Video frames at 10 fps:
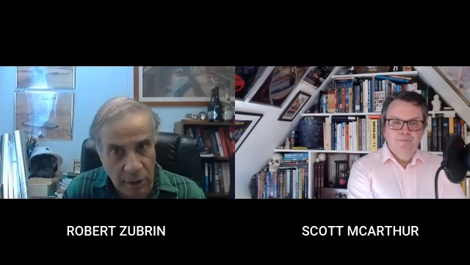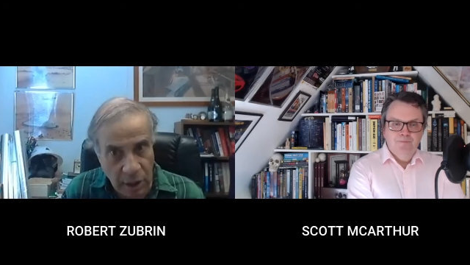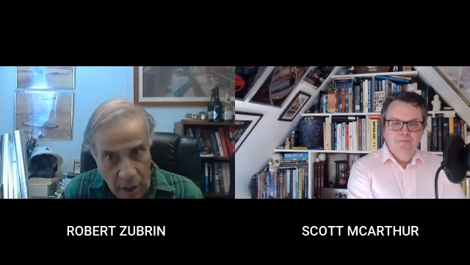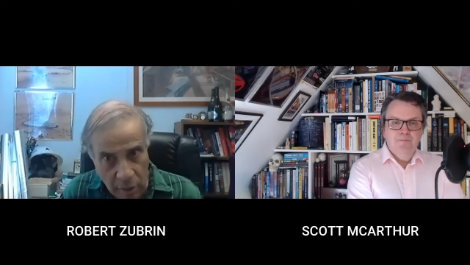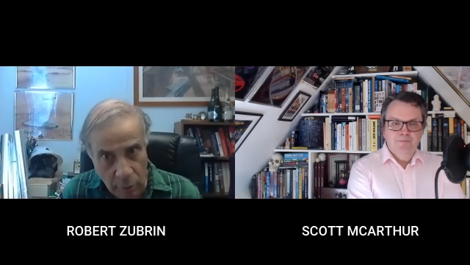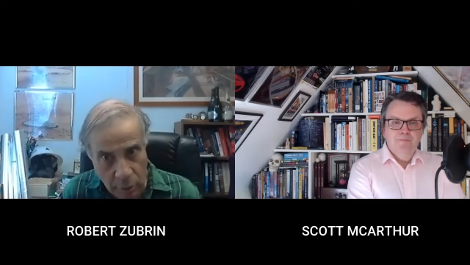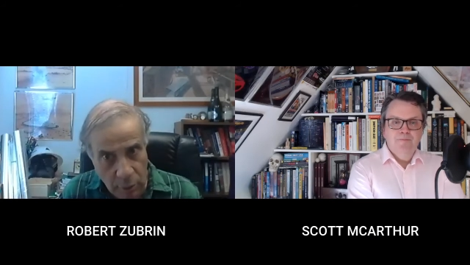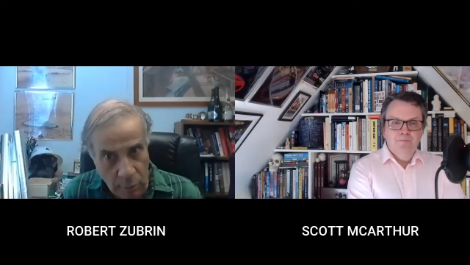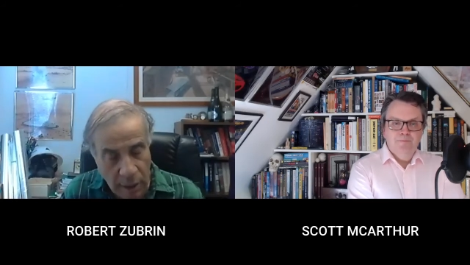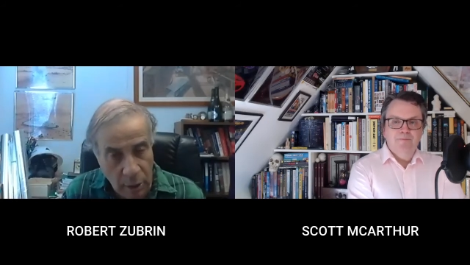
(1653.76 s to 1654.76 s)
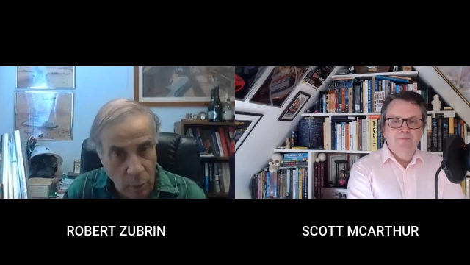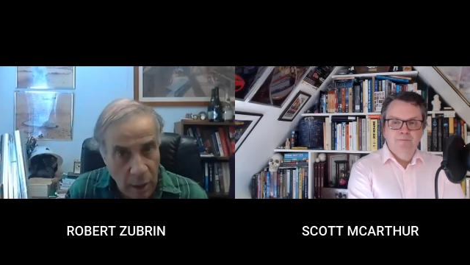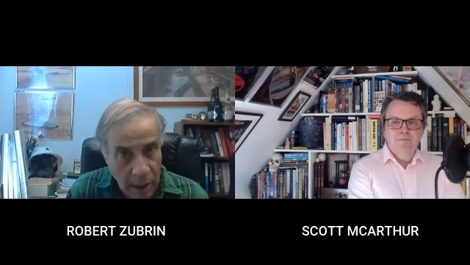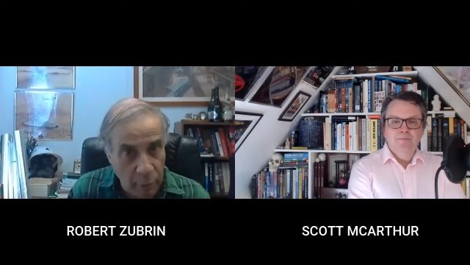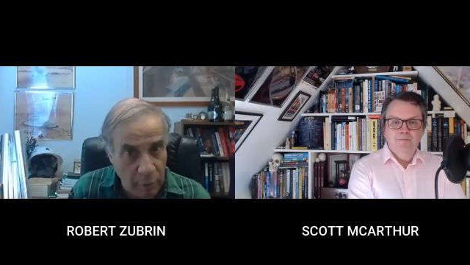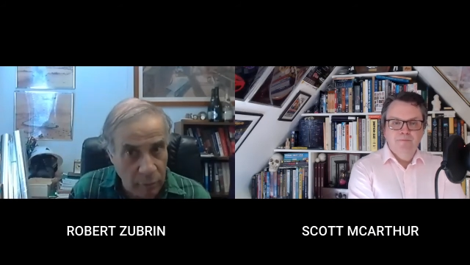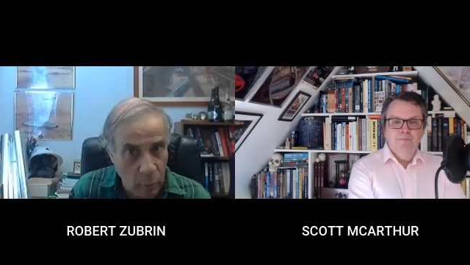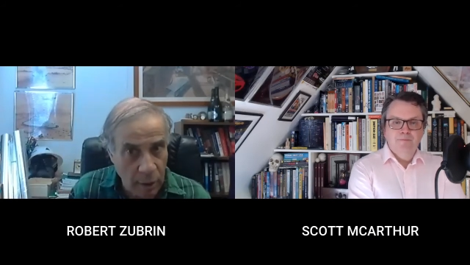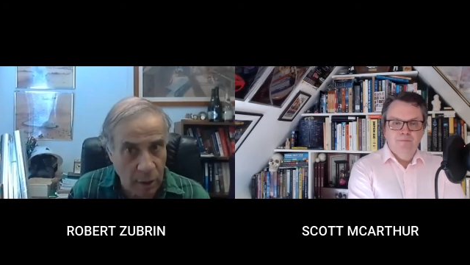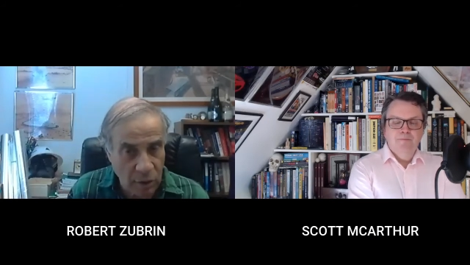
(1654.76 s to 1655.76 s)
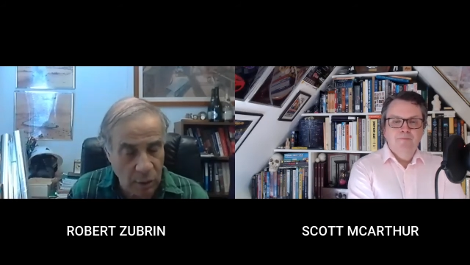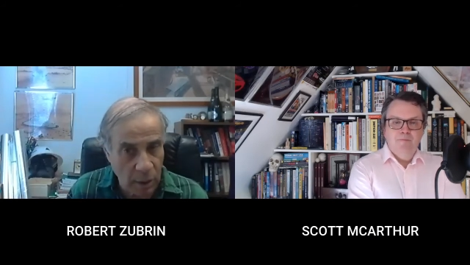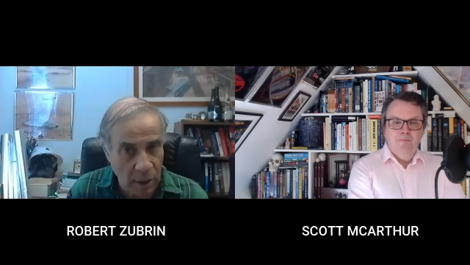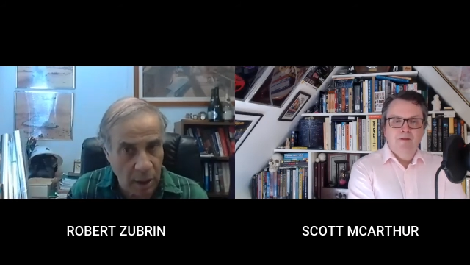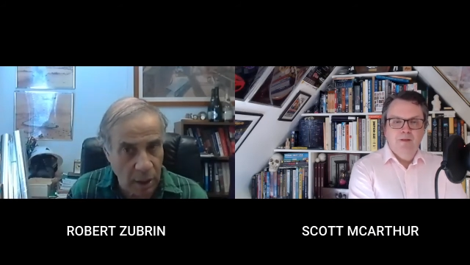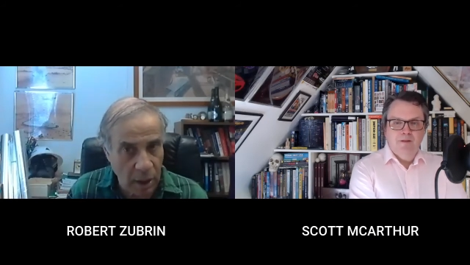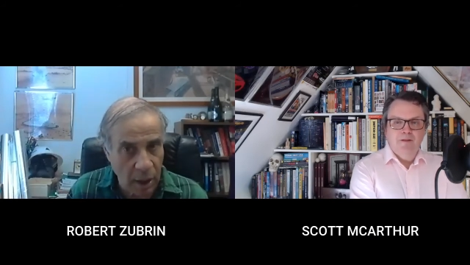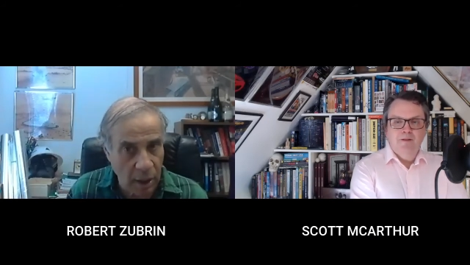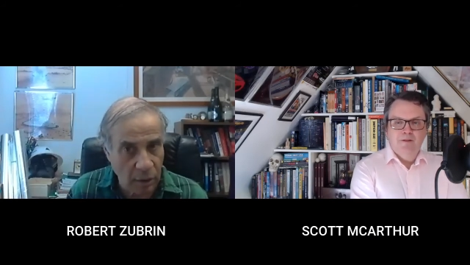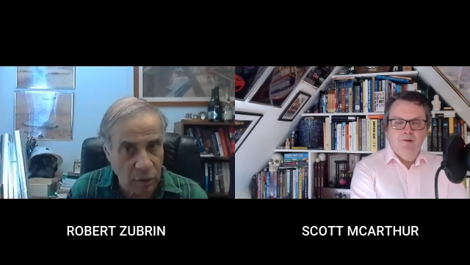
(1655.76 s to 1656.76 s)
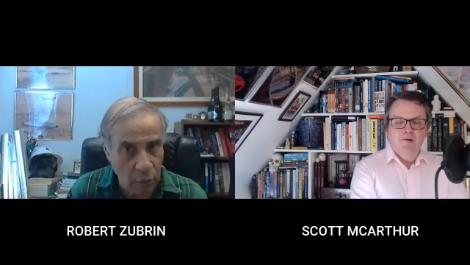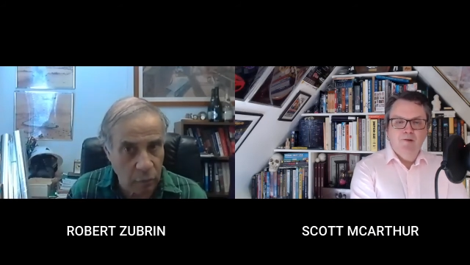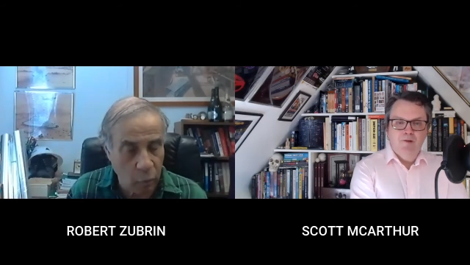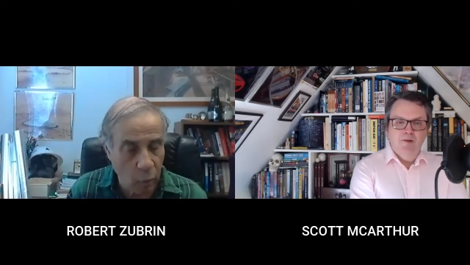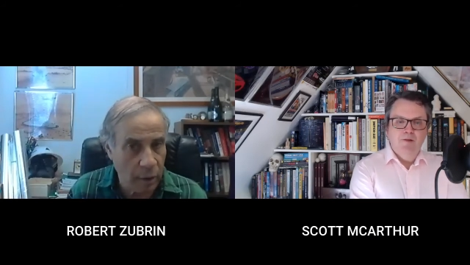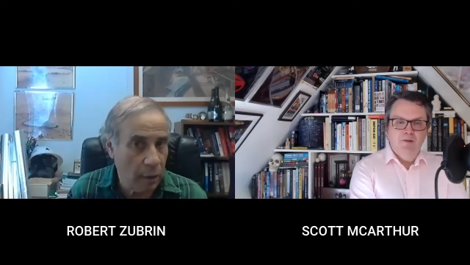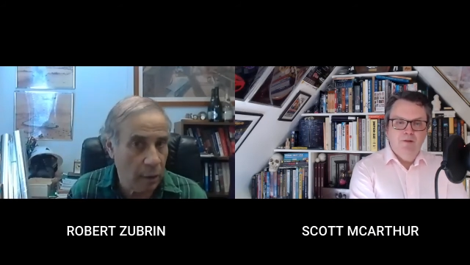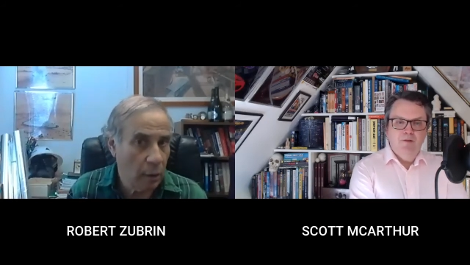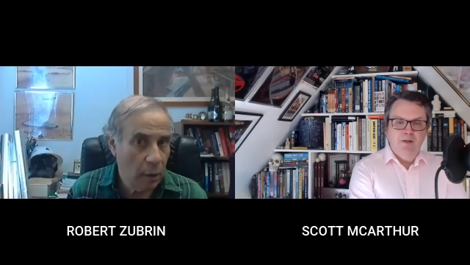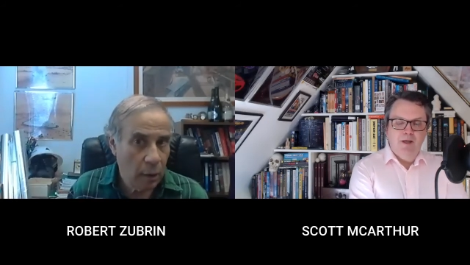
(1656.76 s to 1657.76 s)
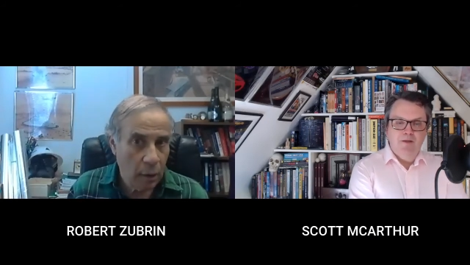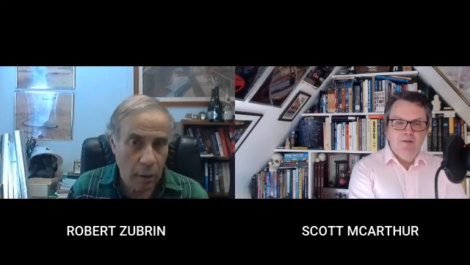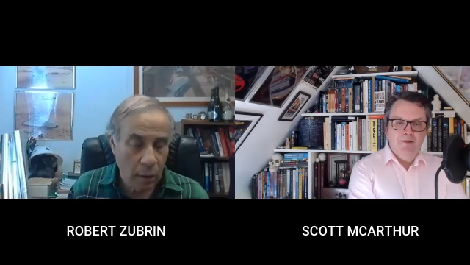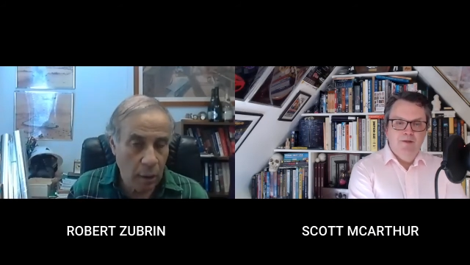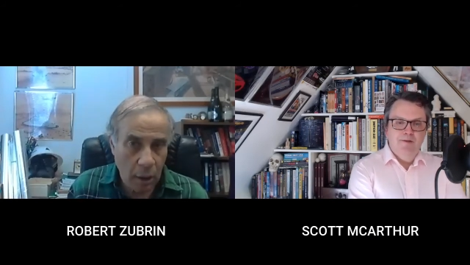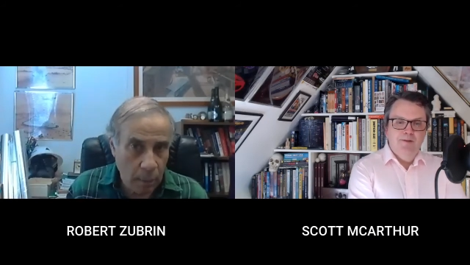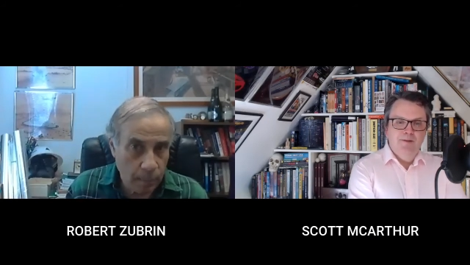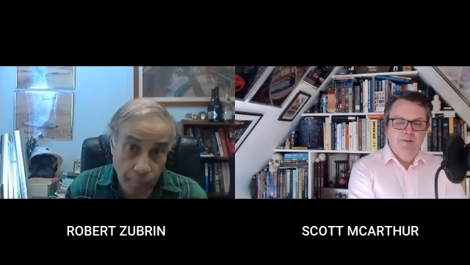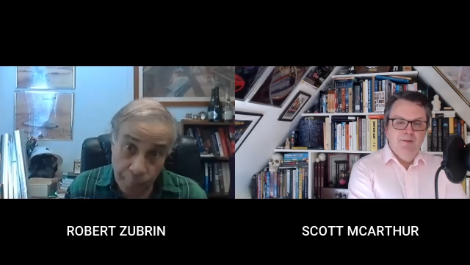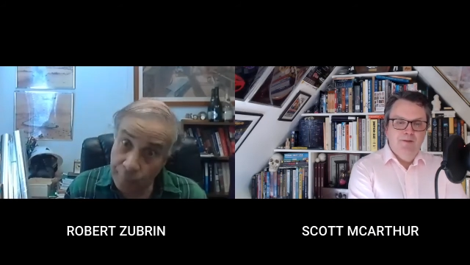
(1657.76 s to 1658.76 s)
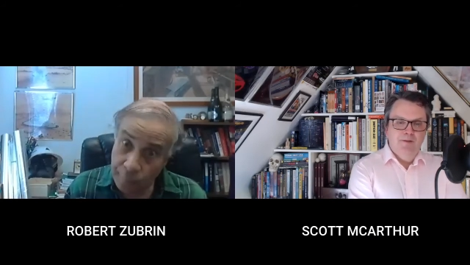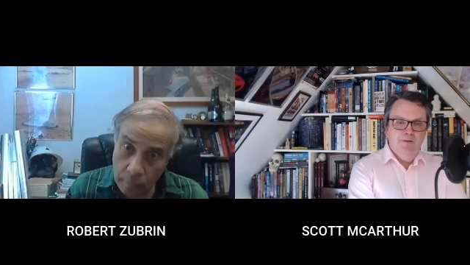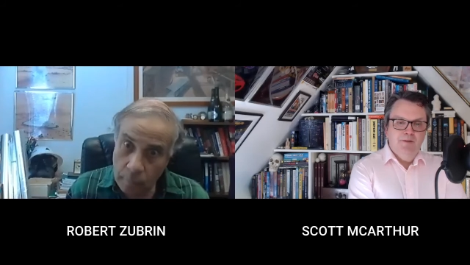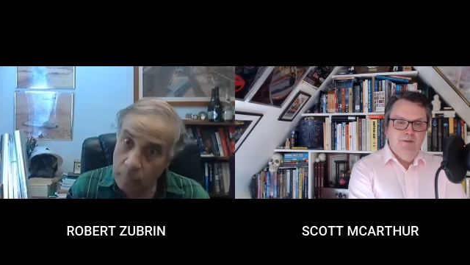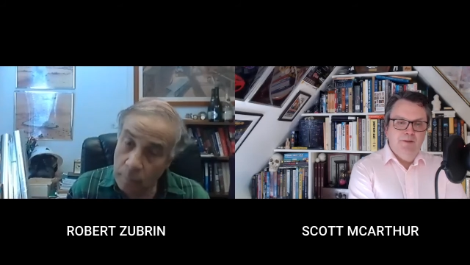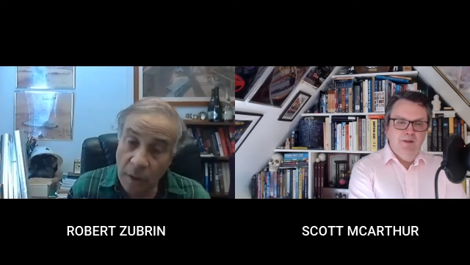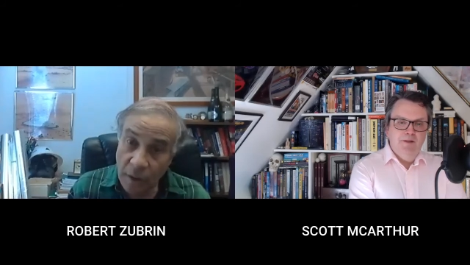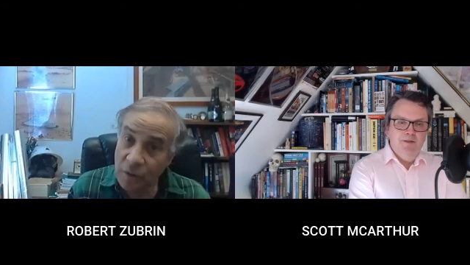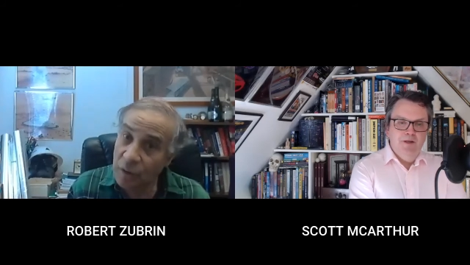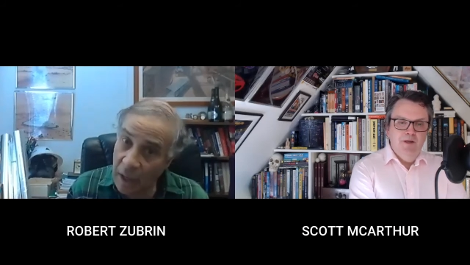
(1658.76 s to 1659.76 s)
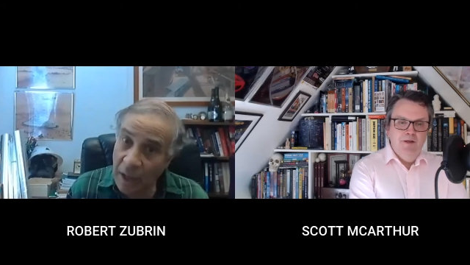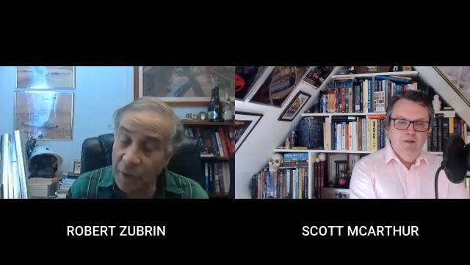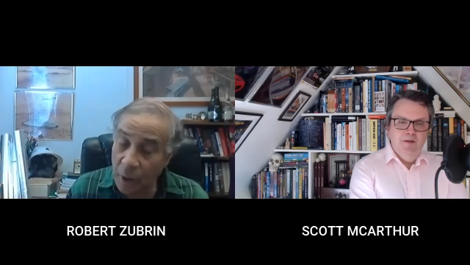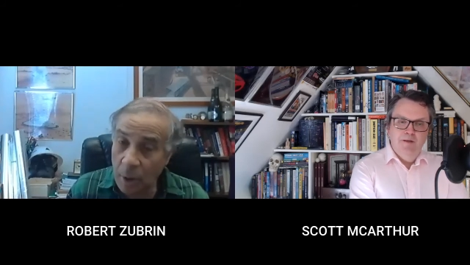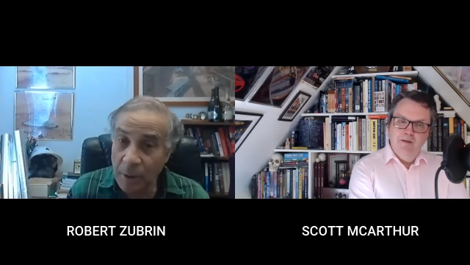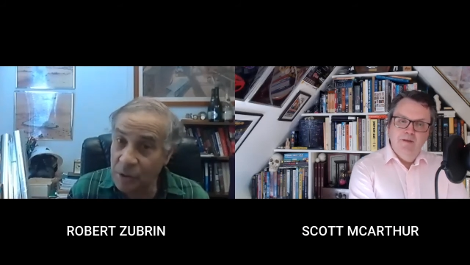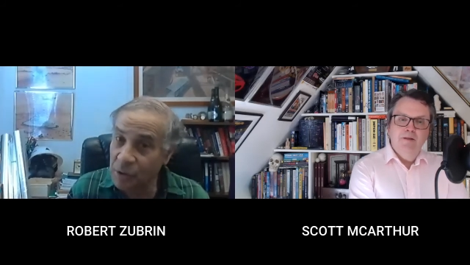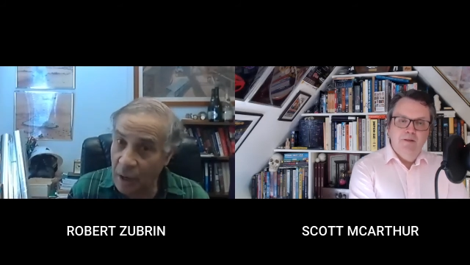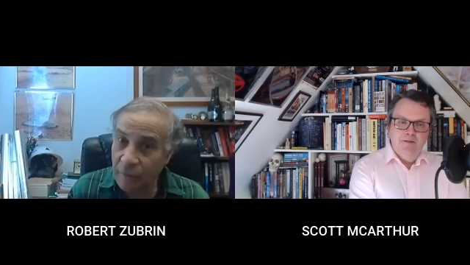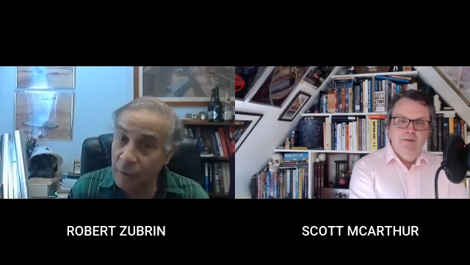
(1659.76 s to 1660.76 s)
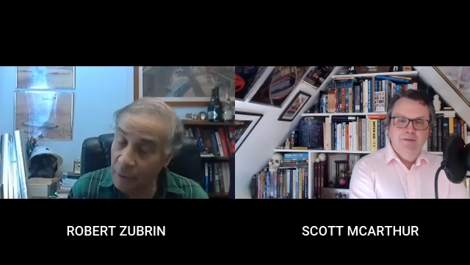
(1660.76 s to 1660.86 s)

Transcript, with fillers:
Speaker 1: together to create a cooperative organism and, and, and so forth. And, yes. Um, yes. There's a lot there to be discovered.